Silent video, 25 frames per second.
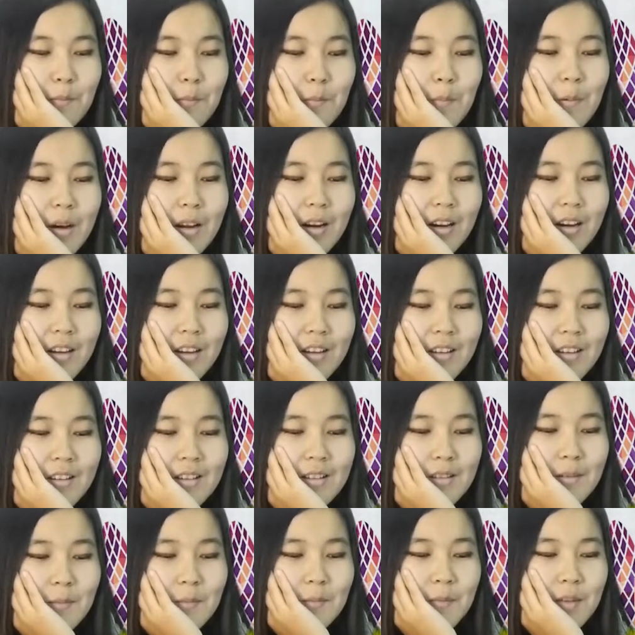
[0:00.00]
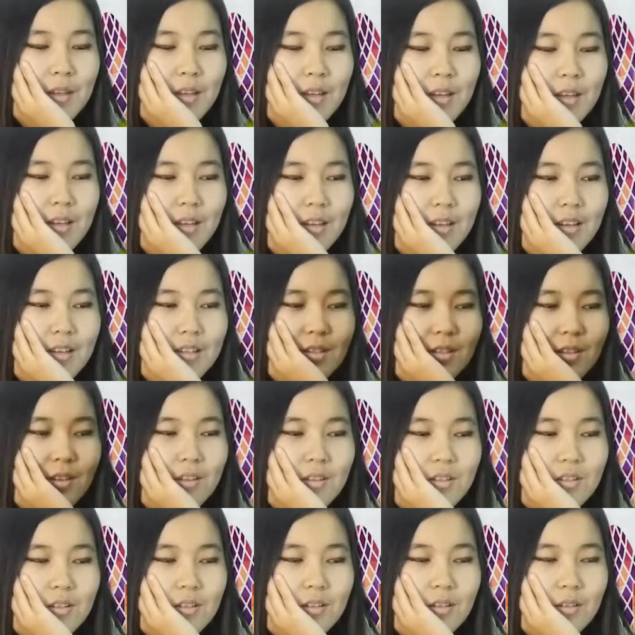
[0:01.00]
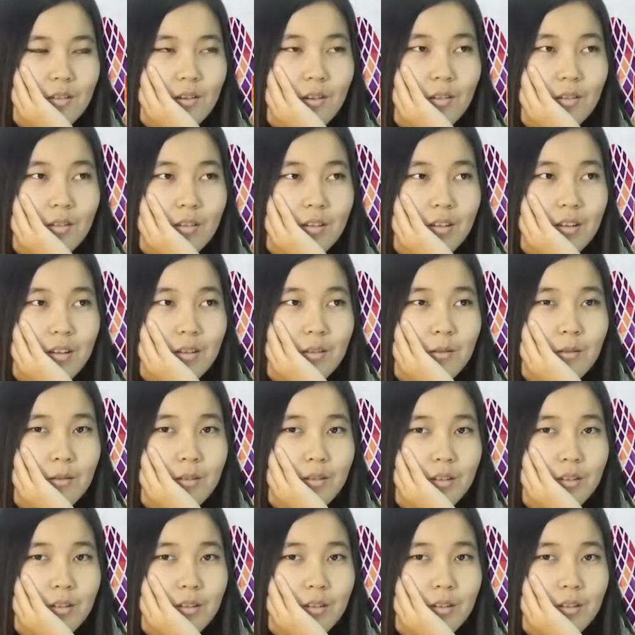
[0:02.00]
parallelism is not only